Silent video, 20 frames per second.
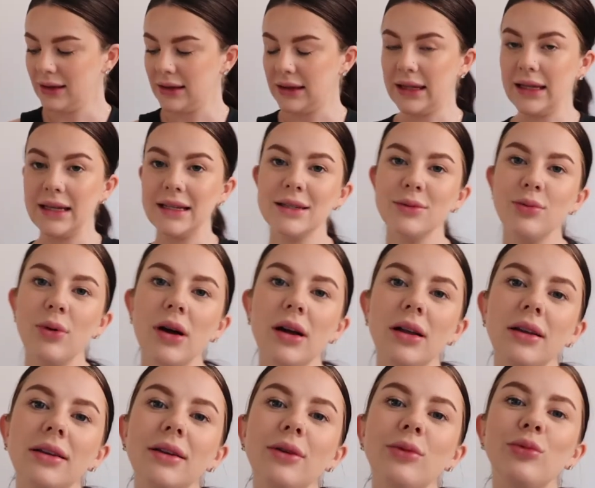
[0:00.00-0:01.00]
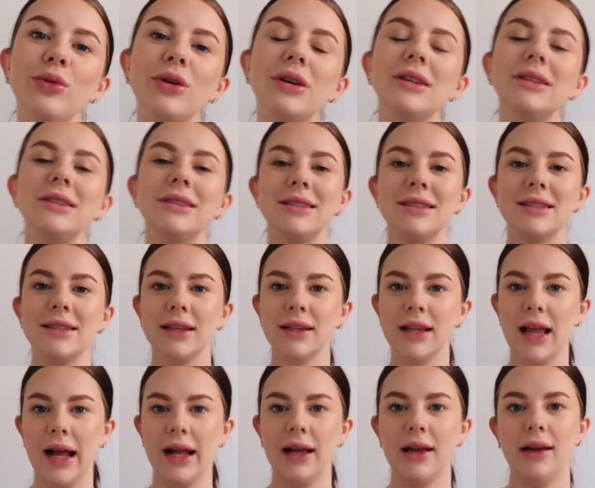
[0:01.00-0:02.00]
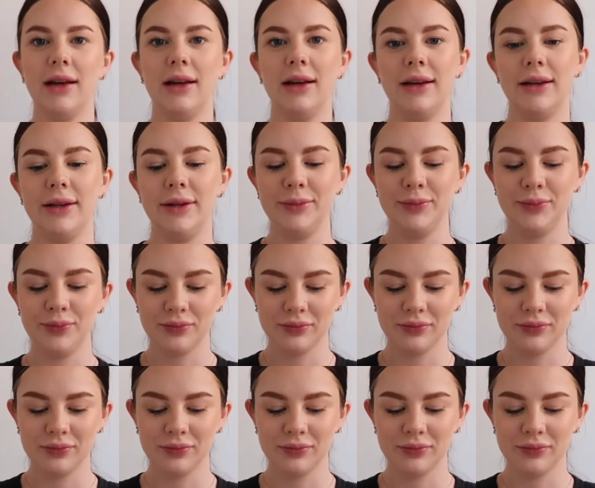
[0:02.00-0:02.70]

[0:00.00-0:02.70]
This one was like a,